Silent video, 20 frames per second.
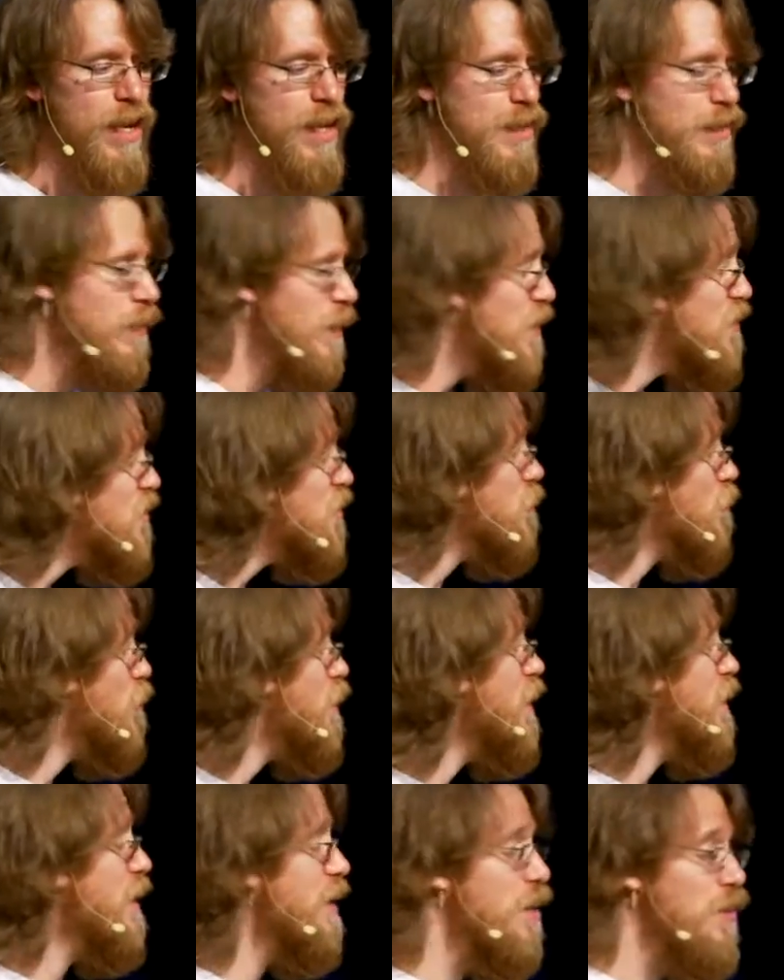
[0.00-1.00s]
The list
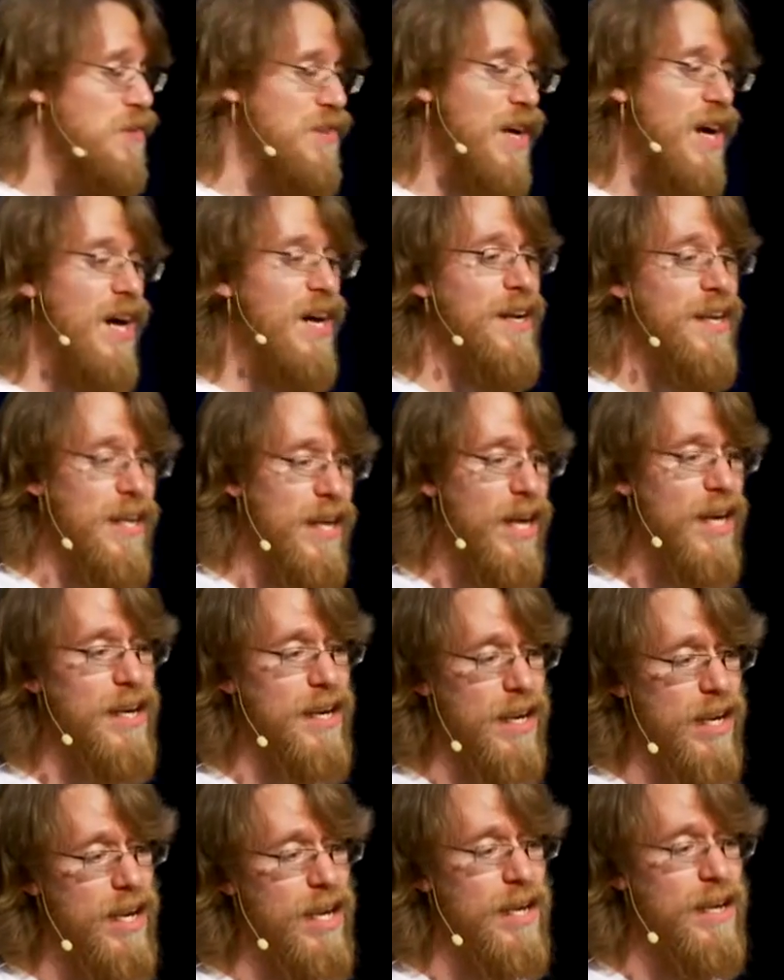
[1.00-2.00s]
really goes on and on
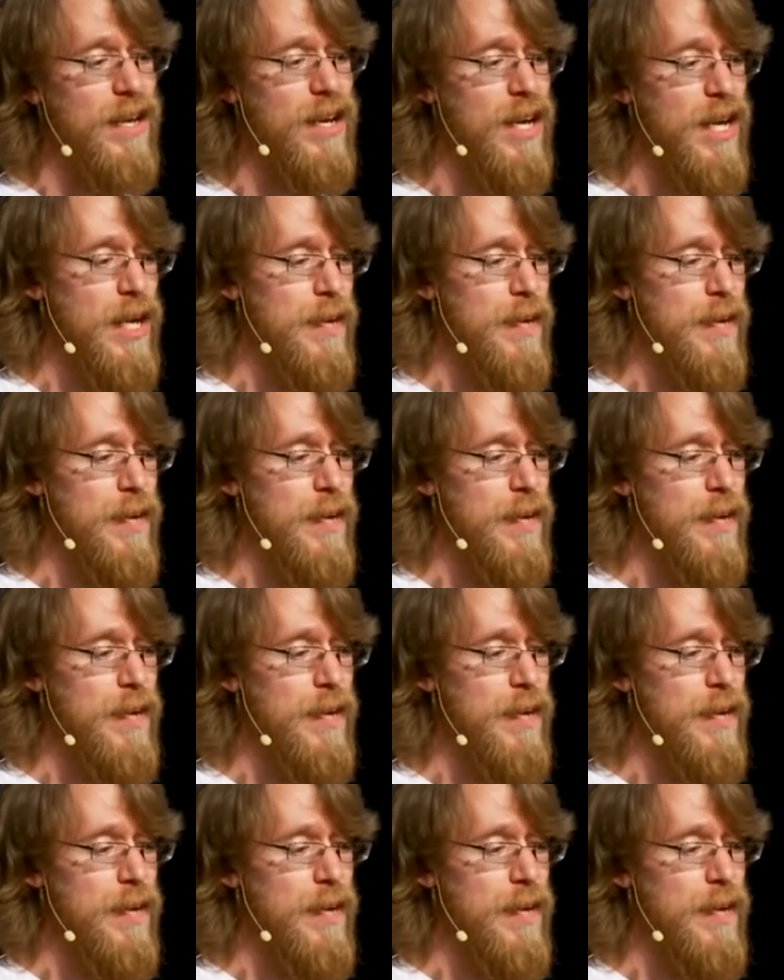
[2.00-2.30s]
and on.